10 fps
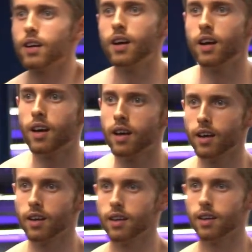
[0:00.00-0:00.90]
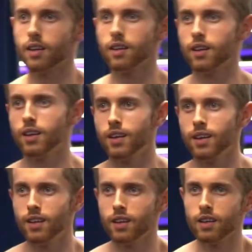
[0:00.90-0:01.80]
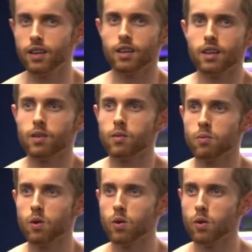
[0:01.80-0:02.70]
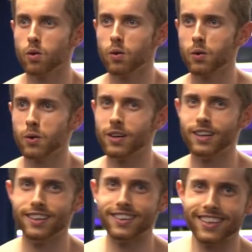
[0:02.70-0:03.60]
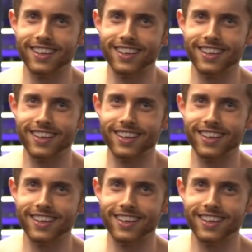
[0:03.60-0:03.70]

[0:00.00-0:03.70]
pizza, then that's fine. But if I'm like,